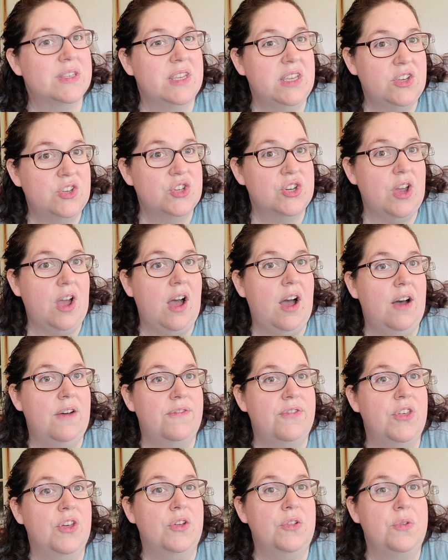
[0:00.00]
each
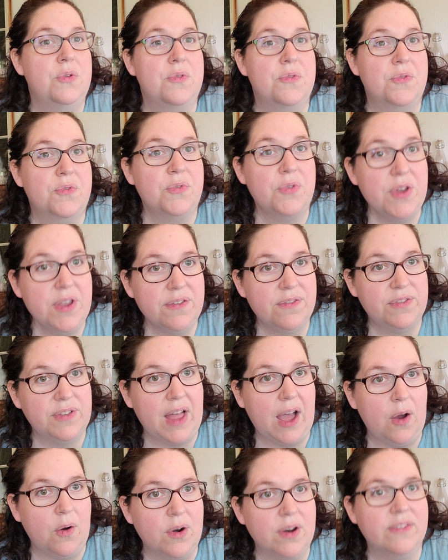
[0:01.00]
of the gluten-free
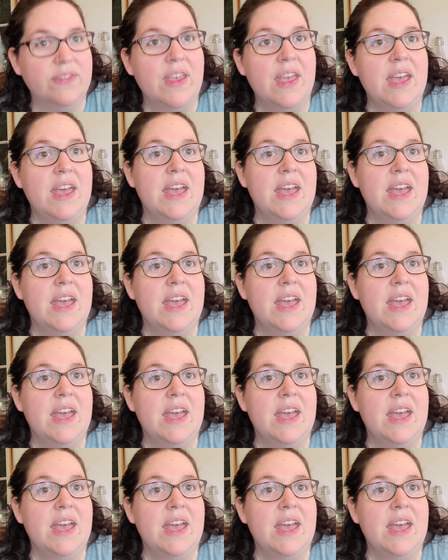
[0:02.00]
flours